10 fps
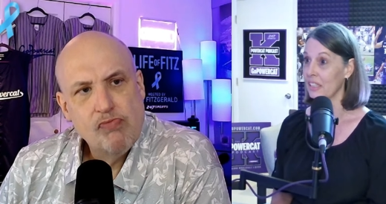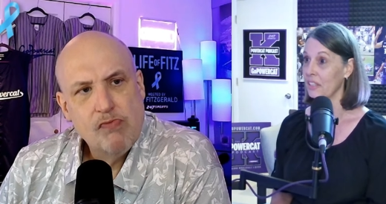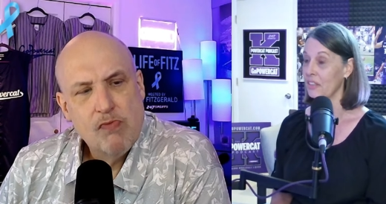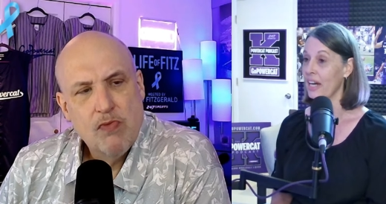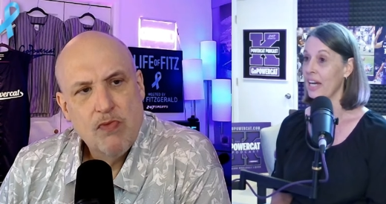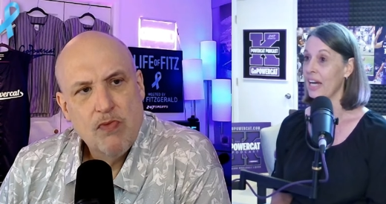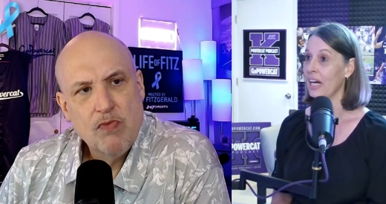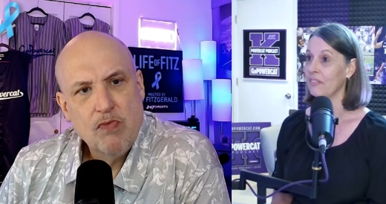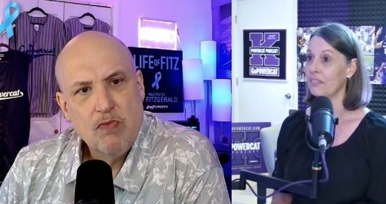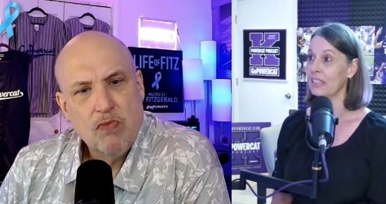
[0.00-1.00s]
Speaker 1: that you
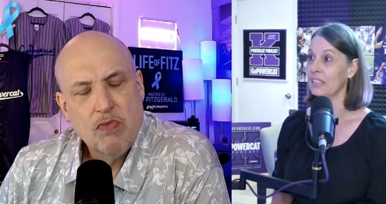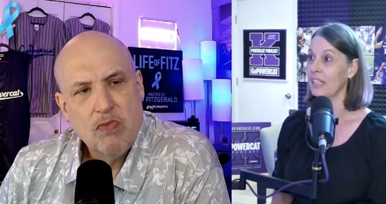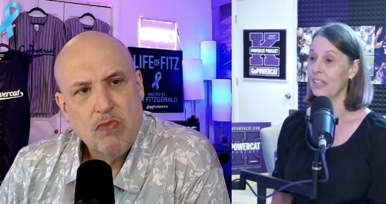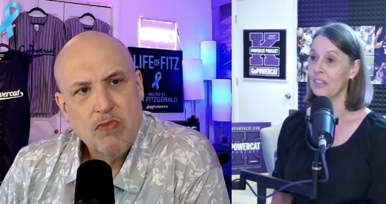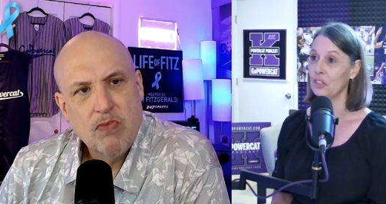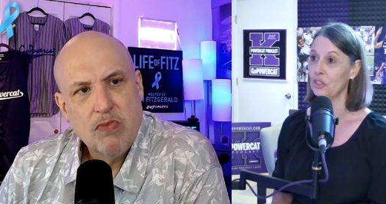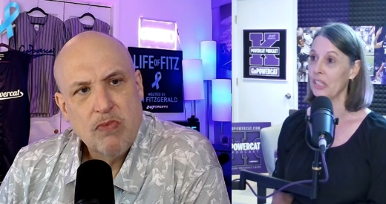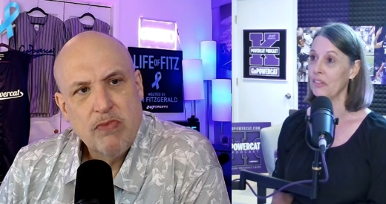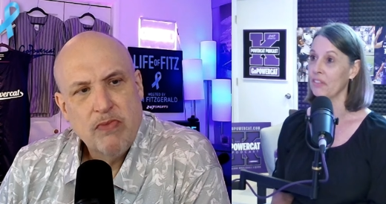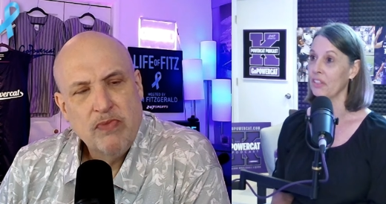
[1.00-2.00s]
have and and then
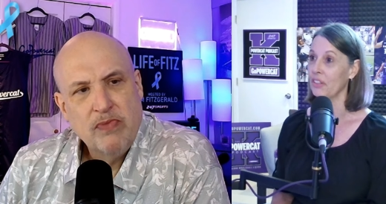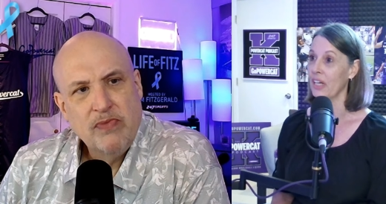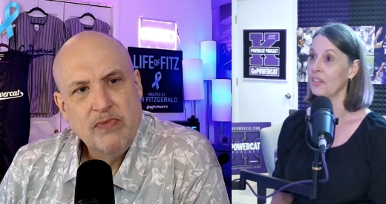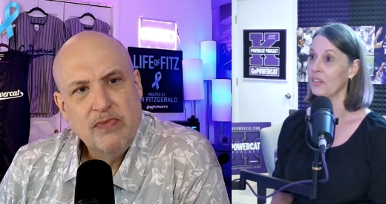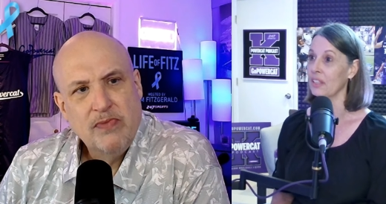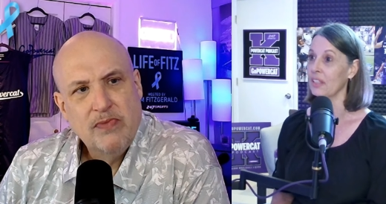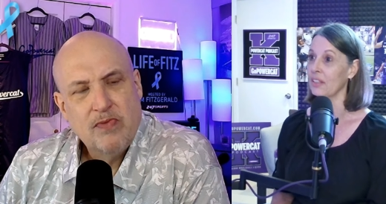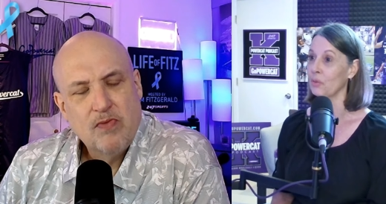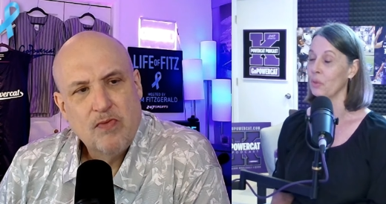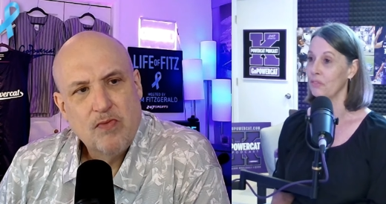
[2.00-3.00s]
trying to figure out the
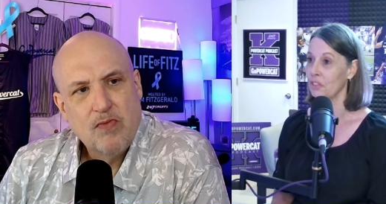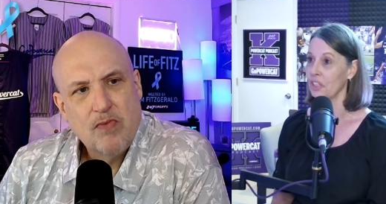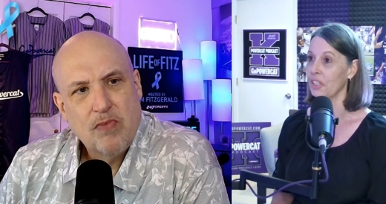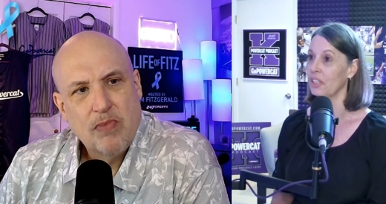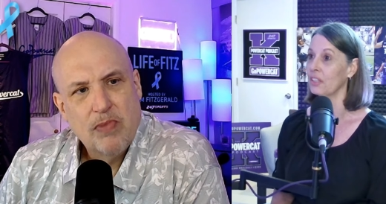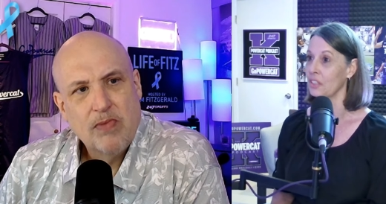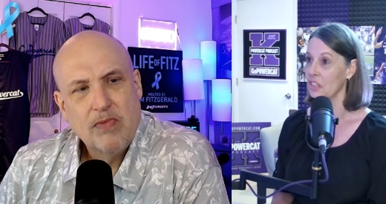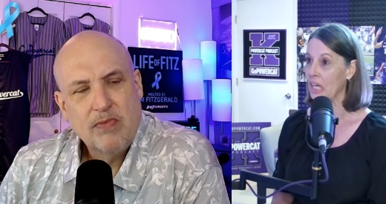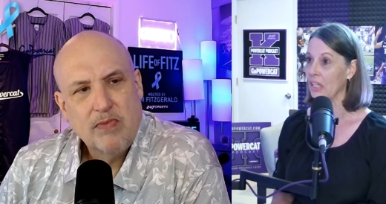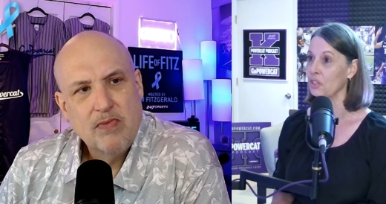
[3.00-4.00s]
the rev share and the
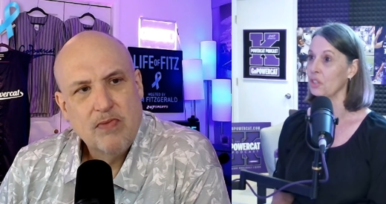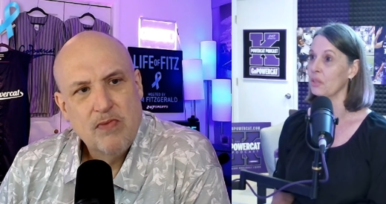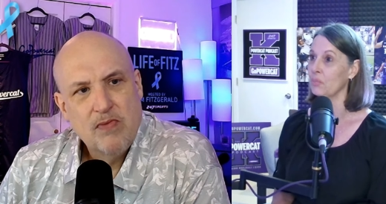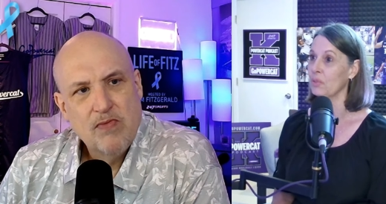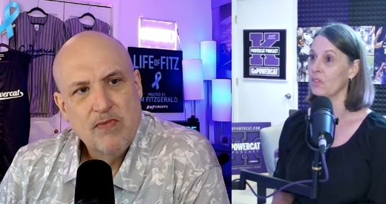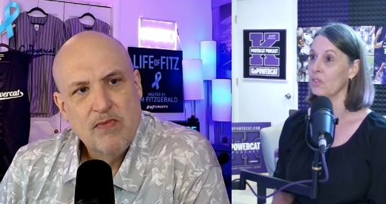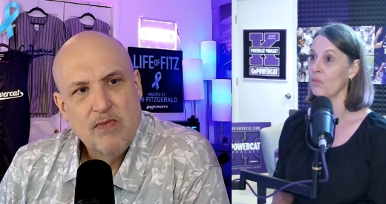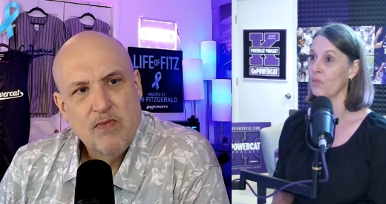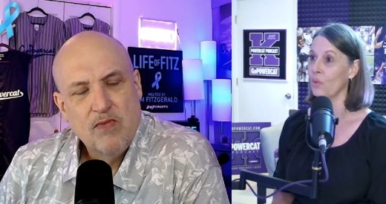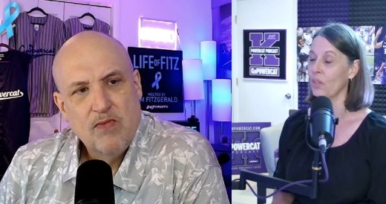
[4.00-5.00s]
scholarships and
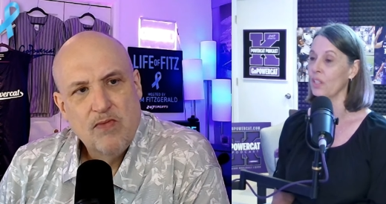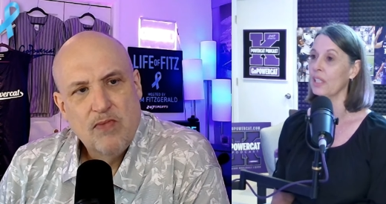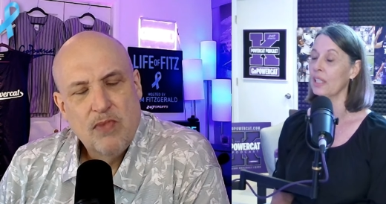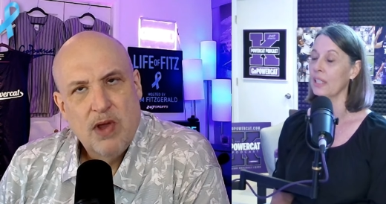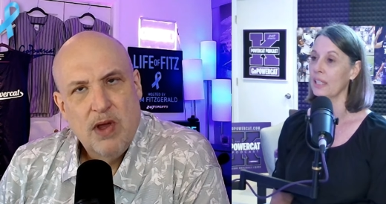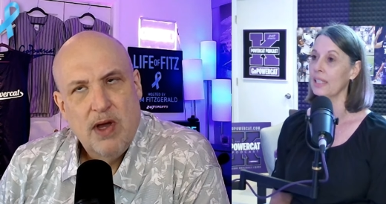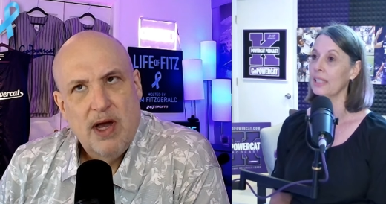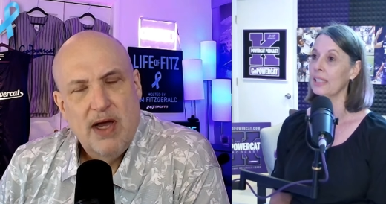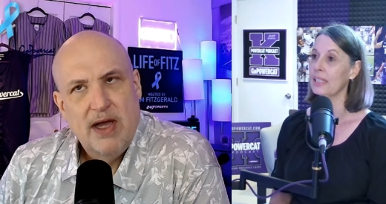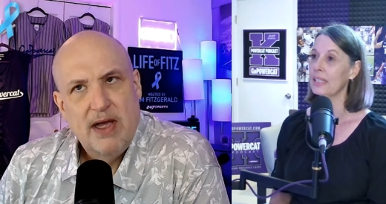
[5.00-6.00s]
so forth
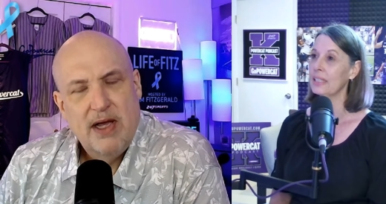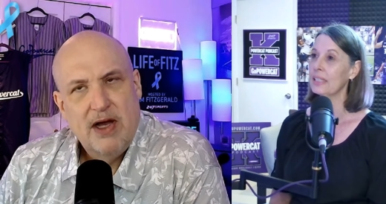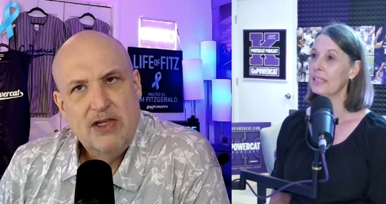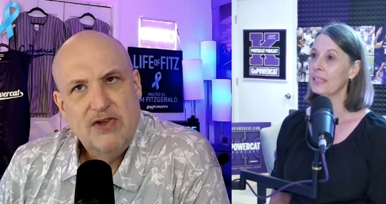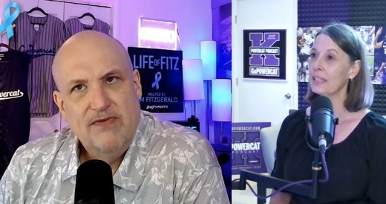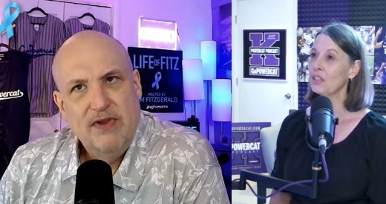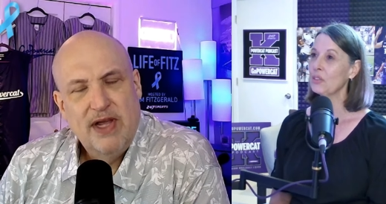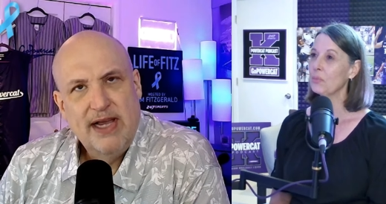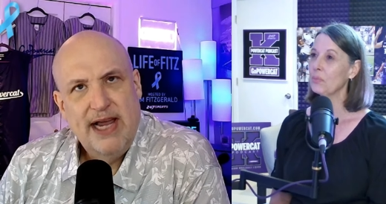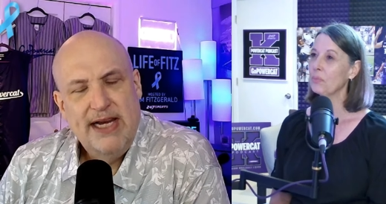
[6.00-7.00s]
Speaker 2: i also feel
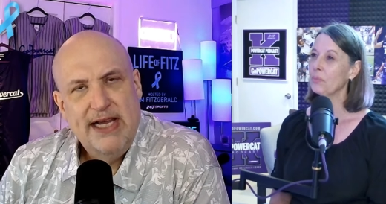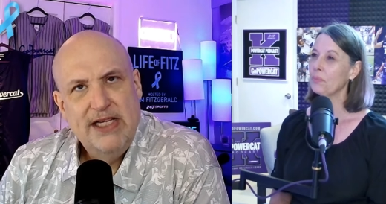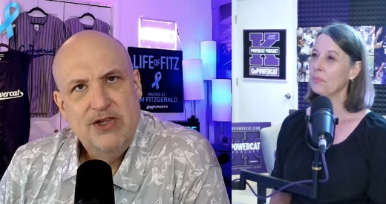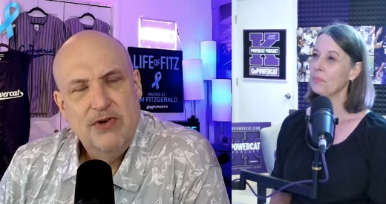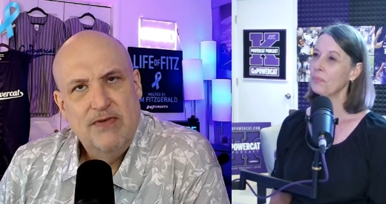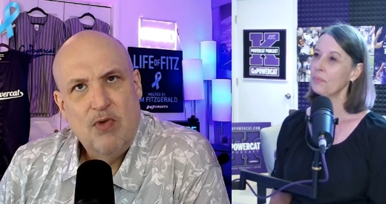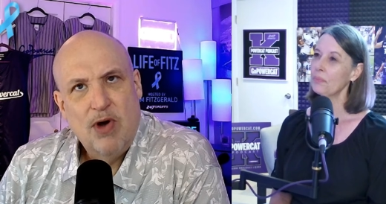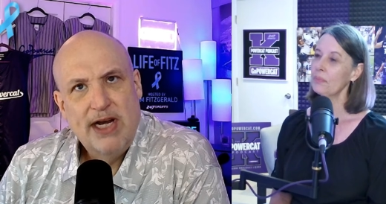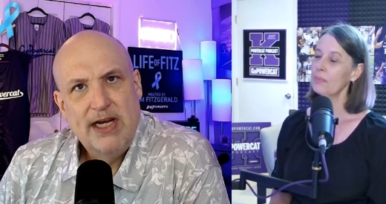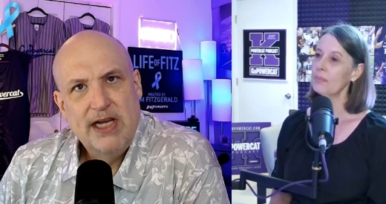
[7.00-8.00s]
like ads who have
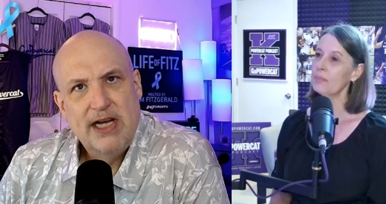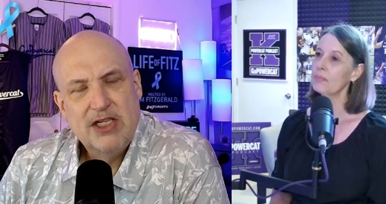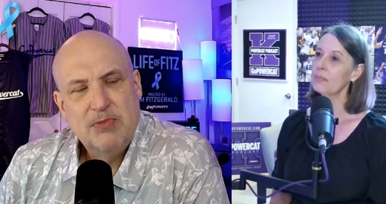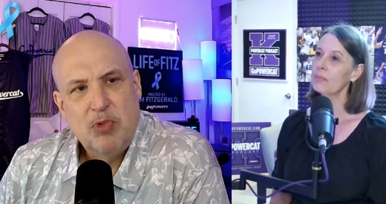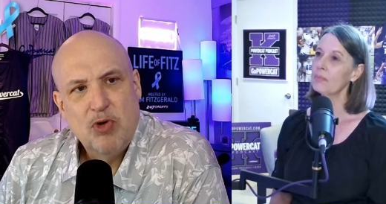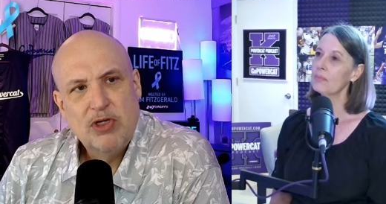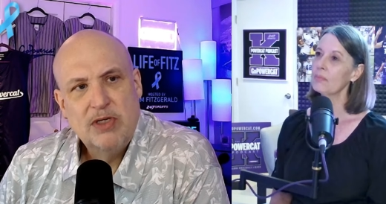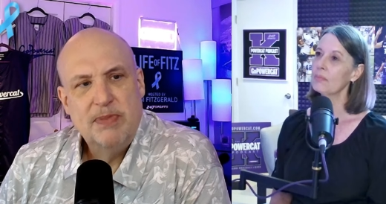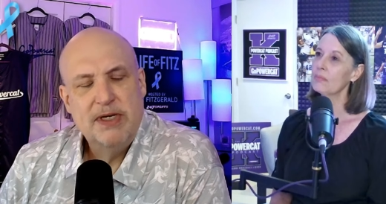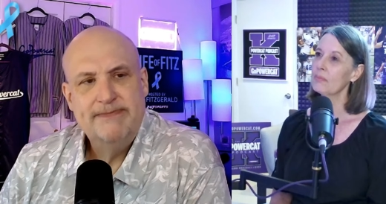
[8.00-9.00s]
wanted to cut sports
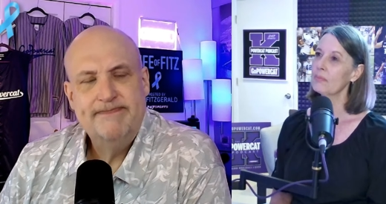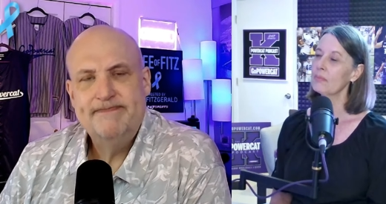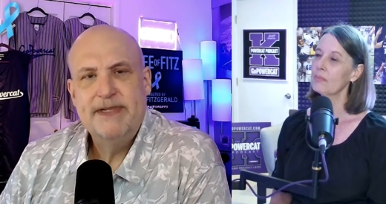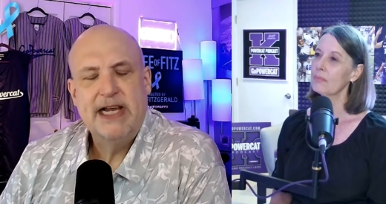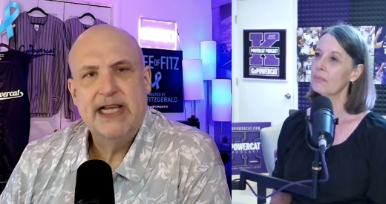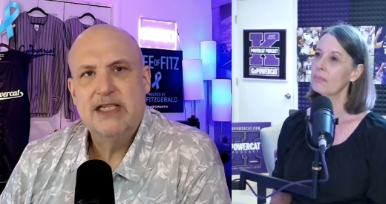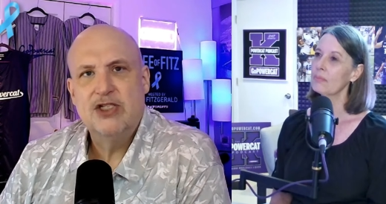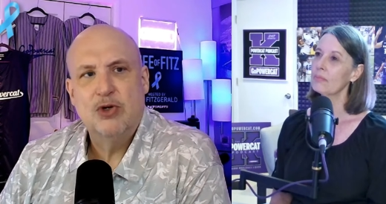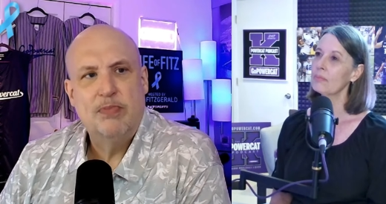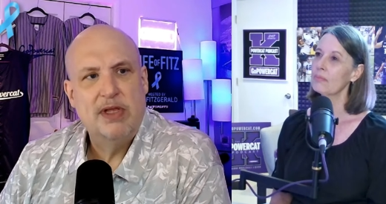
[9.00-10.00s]
but that gets
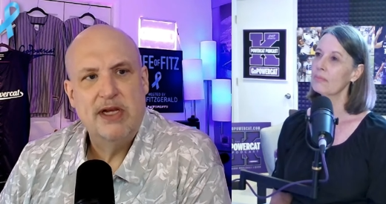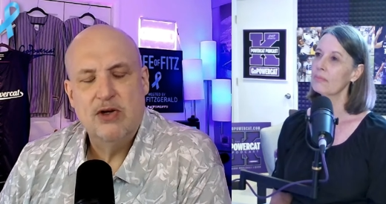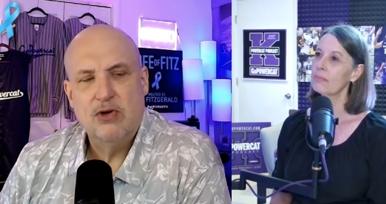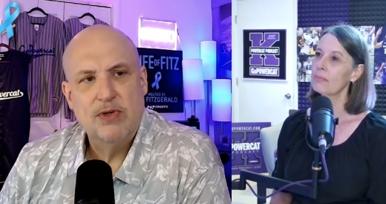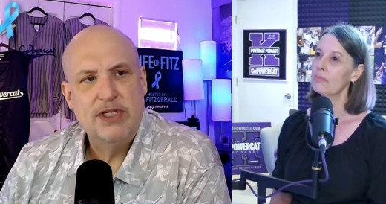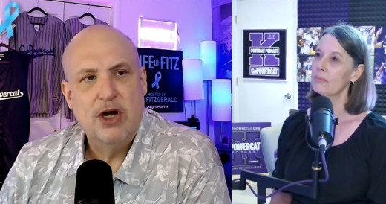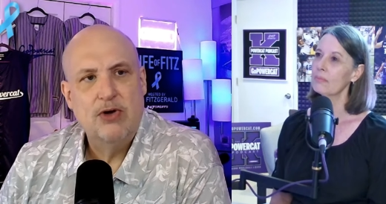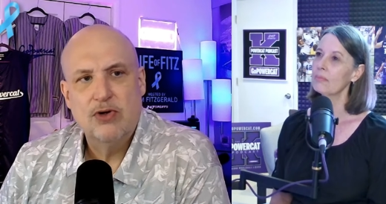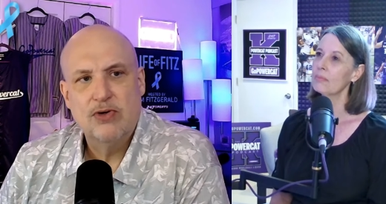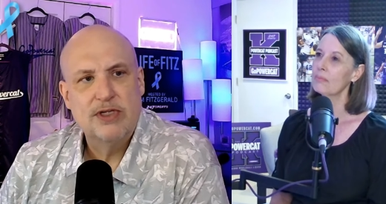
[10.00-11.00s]
so political with
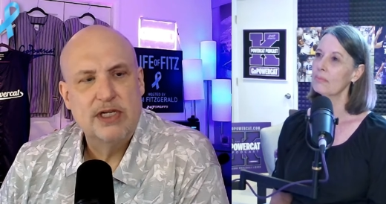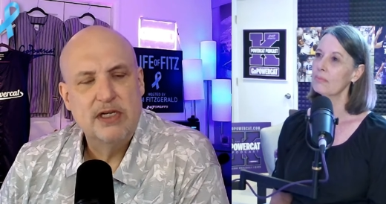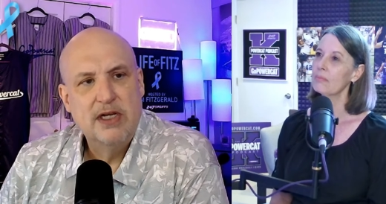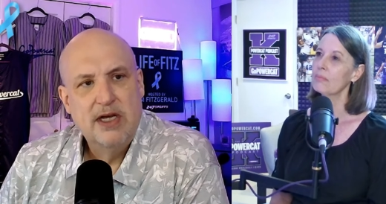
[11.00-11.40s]
donors and